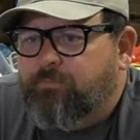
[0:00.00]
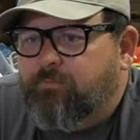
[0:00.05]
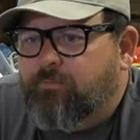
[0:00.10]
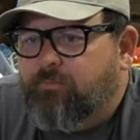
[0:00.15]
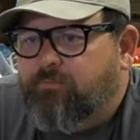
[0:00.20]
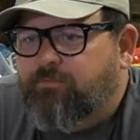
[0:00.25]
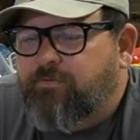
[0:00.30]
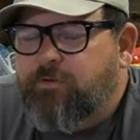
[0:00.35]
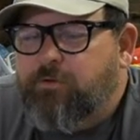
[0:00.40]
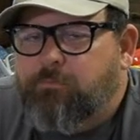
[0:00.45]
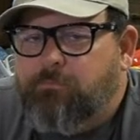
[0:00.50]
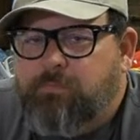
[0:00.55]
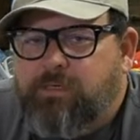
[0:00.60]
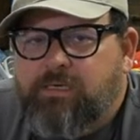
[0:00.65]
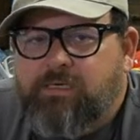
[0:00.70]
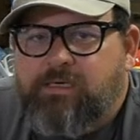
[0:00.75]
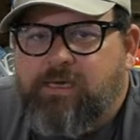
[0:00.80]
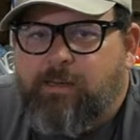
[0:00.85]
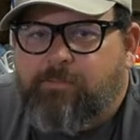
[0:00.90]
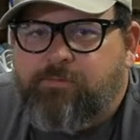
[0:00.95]
film me,
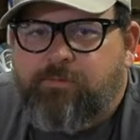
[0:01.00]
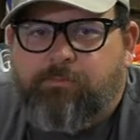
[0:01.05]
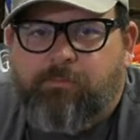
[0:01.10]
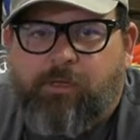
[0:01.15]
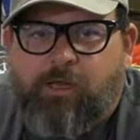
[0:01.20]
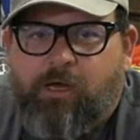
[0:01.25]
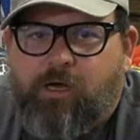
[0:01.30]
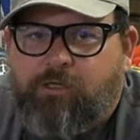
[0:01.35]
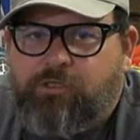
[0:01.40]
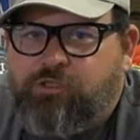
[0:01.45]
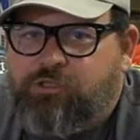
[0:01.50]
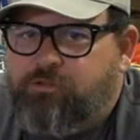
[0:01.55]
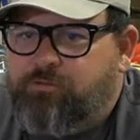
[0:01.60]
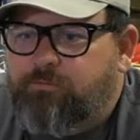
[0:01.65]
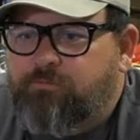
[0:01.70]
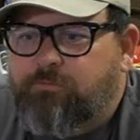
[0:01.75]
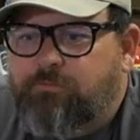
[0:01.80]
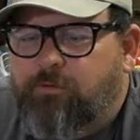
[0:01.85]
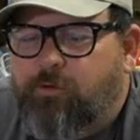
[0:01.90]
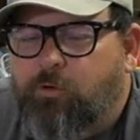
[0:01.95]
Captain Blosh,
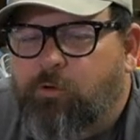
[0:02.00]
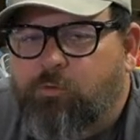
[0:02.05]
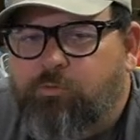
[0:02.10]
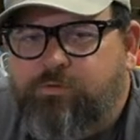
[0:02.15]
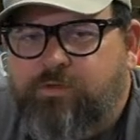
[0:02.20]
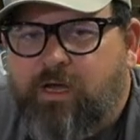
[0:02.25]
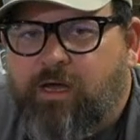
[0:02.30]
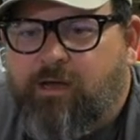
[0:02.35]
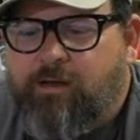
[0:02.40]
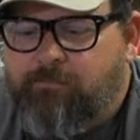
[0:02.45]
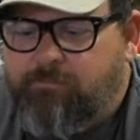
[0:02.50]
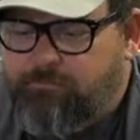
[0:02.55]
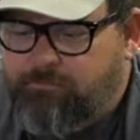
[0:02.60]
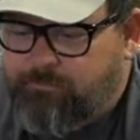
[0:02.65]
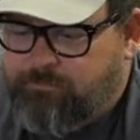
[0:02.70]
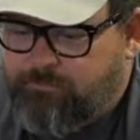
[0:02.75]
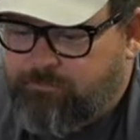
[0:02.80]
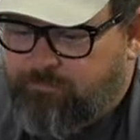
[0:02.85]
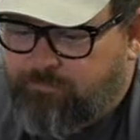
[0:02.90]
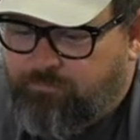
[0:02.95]
the whole time.
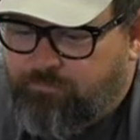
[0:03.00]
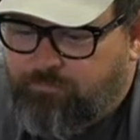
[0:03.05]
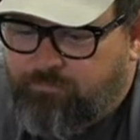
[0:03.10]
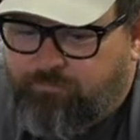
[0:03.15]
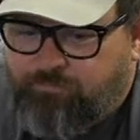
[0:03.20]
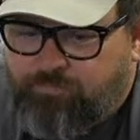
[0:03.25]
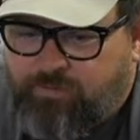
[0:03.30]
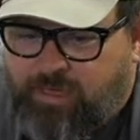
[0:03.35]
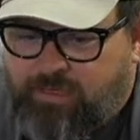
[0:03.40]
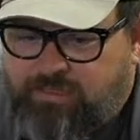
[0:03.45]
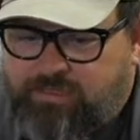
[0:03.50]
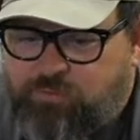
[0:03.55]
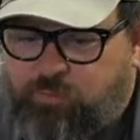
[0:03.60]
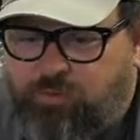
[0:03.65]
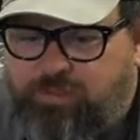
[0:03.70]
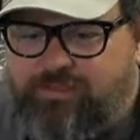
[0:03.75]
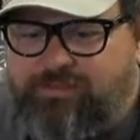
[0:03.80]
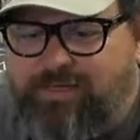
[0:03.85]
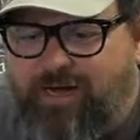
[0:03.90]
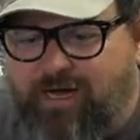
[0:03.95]
I just want
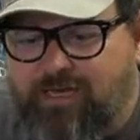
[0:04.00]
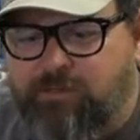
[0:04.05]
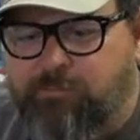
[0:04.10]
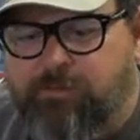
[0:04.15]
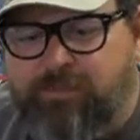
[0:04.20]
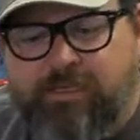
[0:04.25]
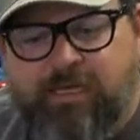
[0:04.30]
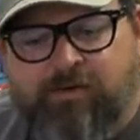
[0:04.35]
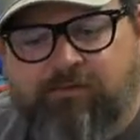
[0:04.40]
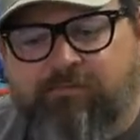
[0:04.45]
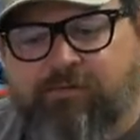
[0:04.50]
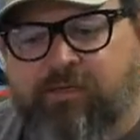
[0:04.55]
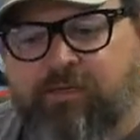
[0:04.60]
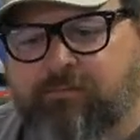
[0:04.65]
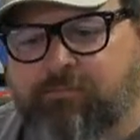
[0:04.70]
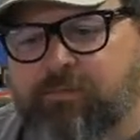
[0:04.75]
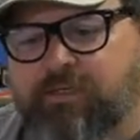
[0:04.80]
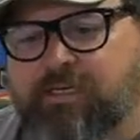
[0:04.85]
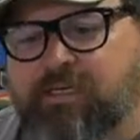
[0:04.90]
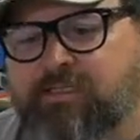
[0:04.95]
to document that
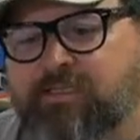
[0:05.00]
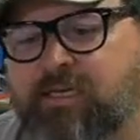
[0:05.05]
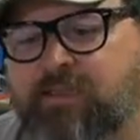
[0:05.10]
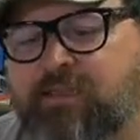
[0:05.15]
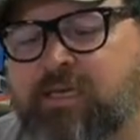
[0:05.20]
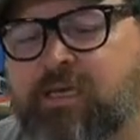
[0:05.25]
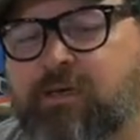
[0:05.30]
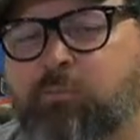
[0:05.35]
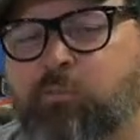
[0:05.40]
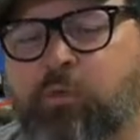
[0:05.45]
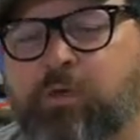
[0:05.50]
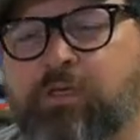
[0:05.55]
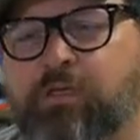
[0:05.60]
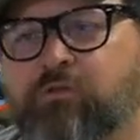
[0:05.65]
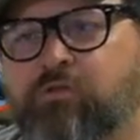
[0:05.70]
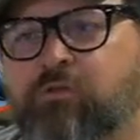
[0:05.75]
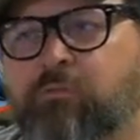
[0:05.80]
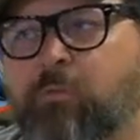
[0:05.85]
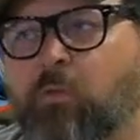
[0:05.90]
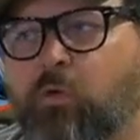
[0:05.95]
event because I think we could
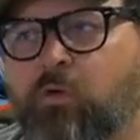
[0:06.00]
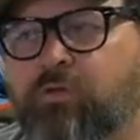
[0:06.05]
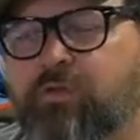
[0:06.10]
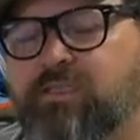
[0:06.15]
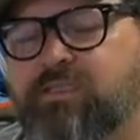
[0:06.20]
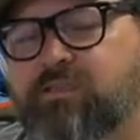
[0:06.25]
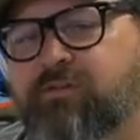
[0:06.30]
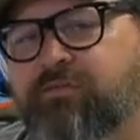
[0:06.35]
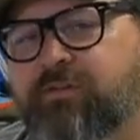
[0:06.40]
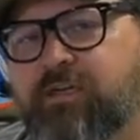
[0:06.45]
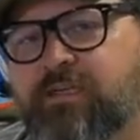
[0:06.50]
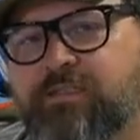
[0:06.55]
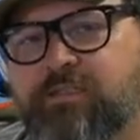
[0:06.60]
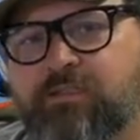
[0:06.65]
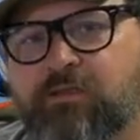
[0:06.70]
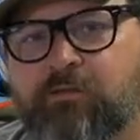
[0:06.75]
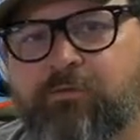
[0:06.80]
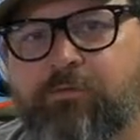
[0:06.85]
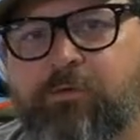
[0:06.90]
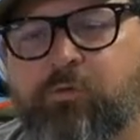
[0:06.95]
do more of these events in
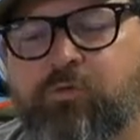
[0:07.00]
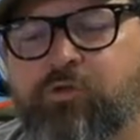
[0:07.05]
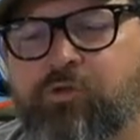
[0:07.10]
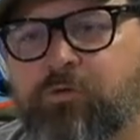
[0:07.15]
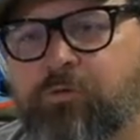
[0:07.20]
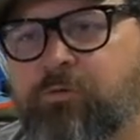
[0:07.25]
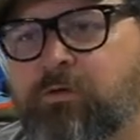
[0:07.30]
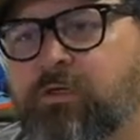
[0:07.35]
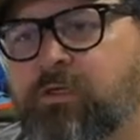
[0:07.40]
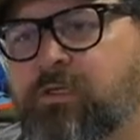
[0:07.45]
the future